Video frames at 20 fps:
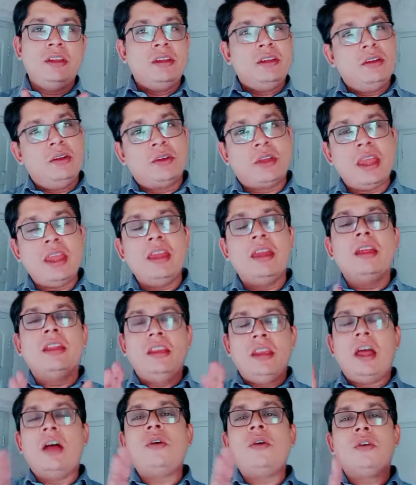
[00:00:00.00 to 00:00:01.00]
Okay,
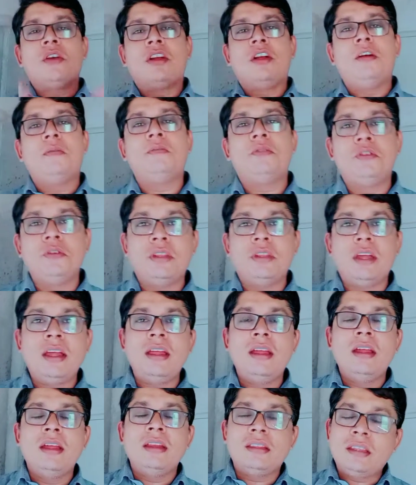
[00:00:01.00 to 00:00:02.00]
now come to
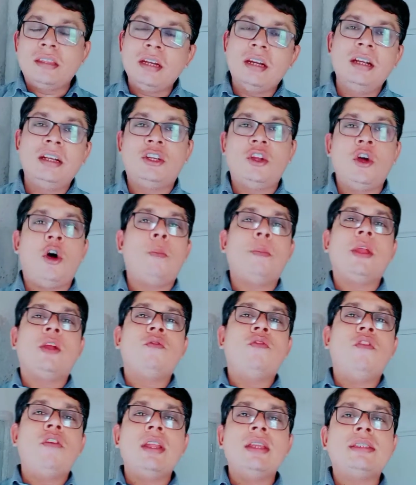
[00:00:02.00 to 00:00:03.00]
the third
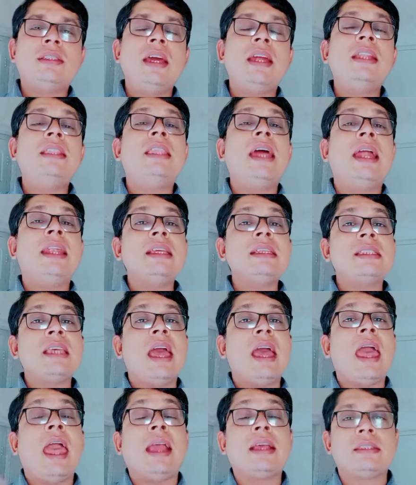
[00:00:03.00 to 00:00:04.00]
topic. What is that? That
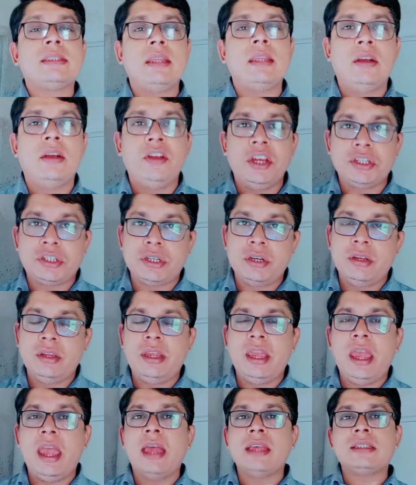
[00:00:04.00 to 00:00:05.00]
is acceleration.
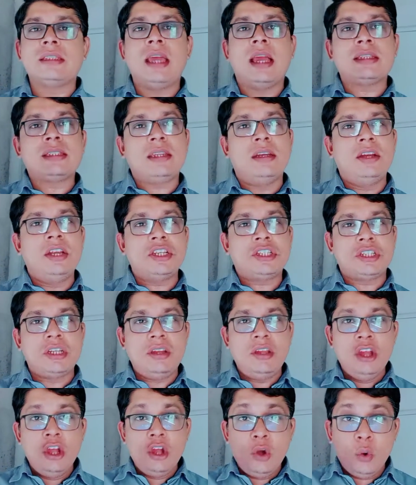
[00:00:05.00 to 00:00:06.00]
Yes,
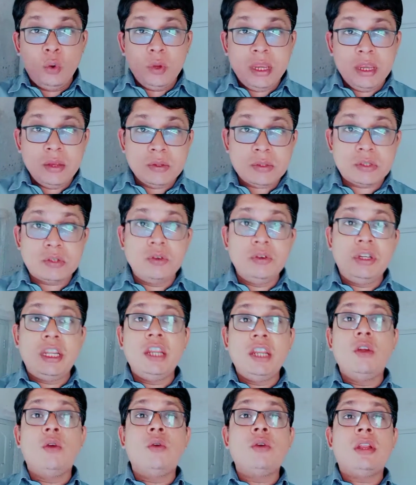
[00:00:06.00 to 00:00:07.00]
acceleration we used to
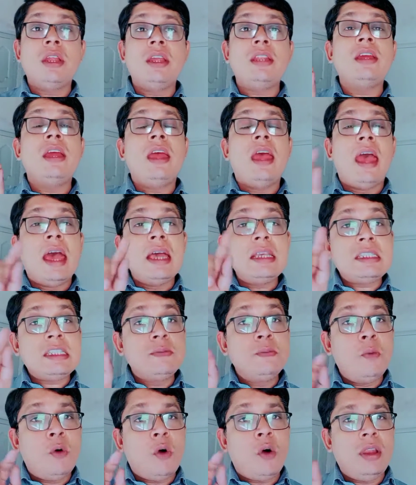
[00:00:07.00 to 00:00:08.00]
denote it
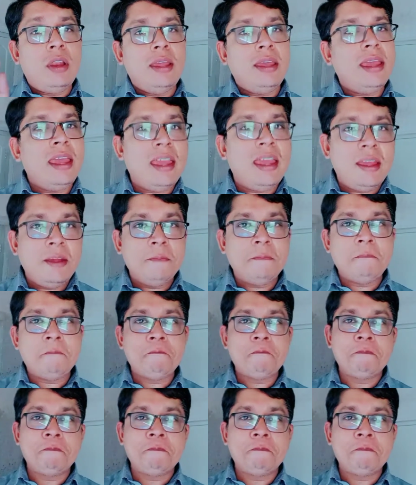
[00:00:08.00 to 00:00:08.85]
as small a.